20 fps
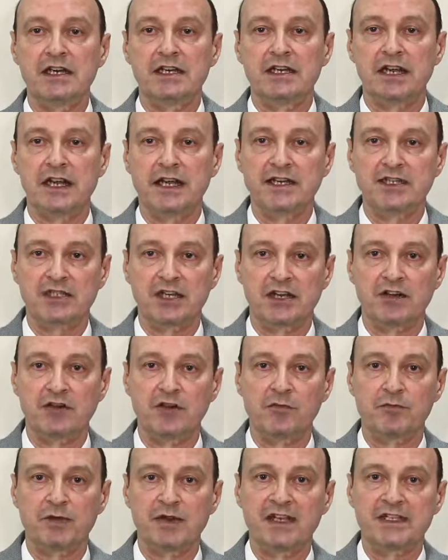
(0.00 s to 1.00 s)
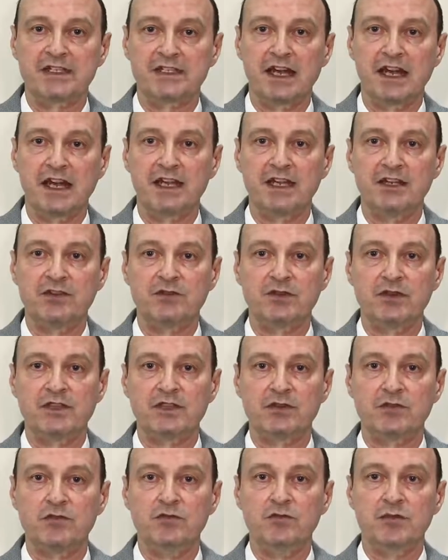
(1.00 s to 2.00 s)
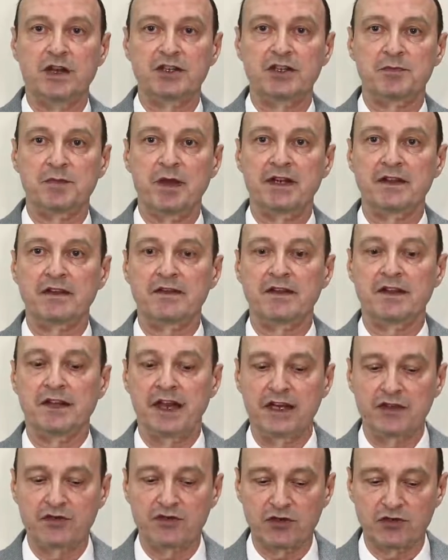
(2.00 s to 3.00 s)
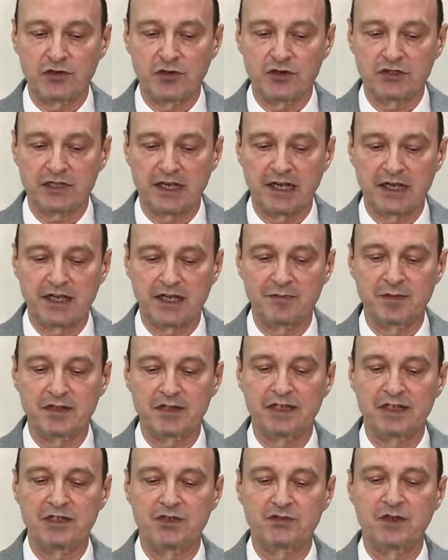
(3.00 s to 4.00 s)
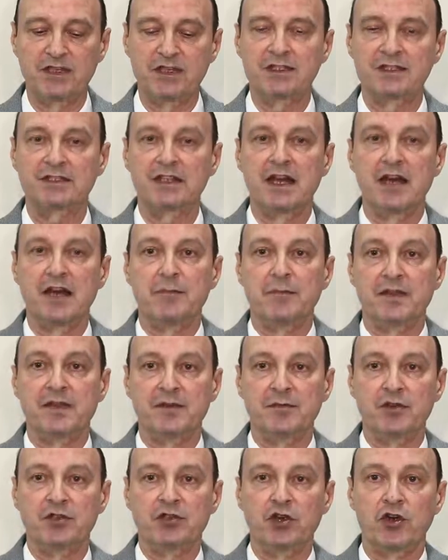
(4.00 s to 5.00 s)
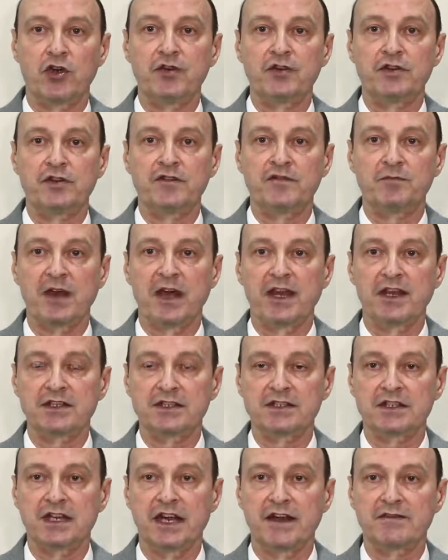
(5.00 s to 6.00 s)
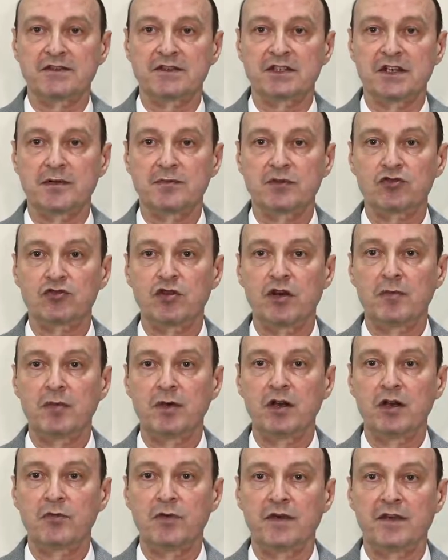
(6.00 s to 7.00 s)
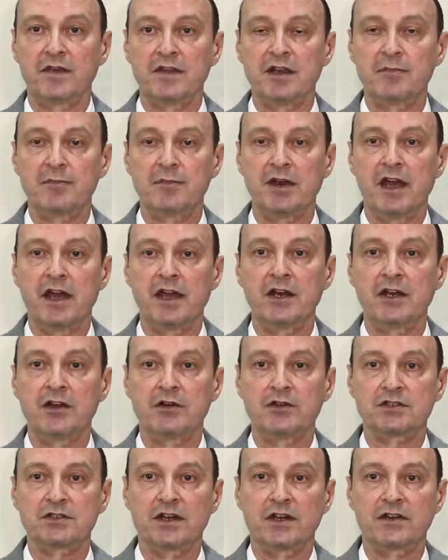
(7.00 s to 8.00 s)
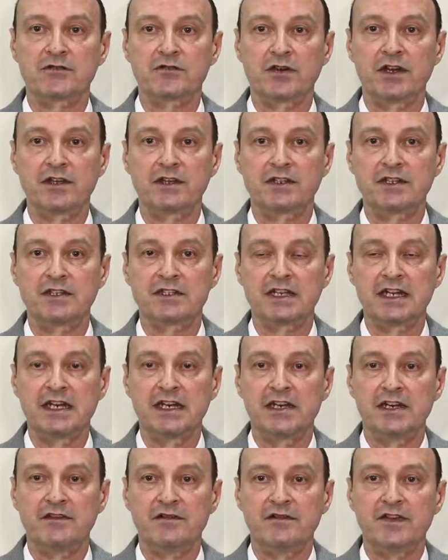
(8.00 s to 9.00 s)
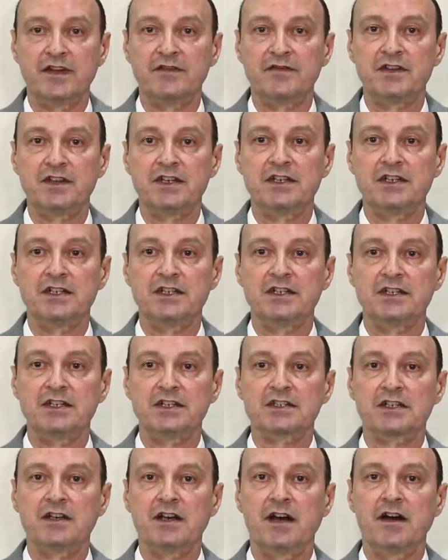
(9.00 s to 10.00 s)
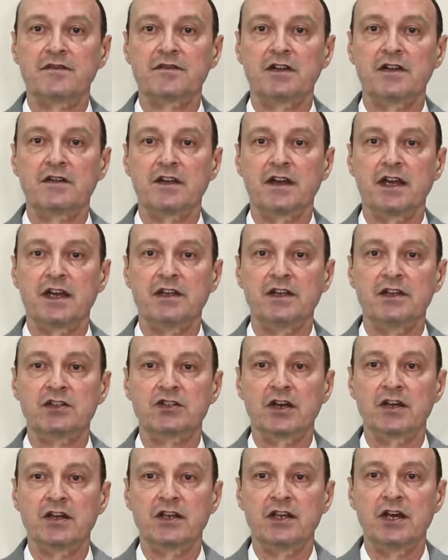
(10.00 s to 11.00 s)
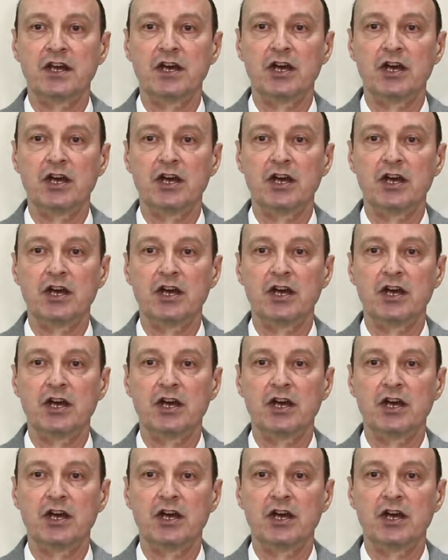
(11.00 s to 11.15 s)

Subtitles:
In general, PCL injuries do much better than anterior cruciate ligament injuries, but the majority of patients have some trouble with knee pain and osteoarthritis 15 years after they initially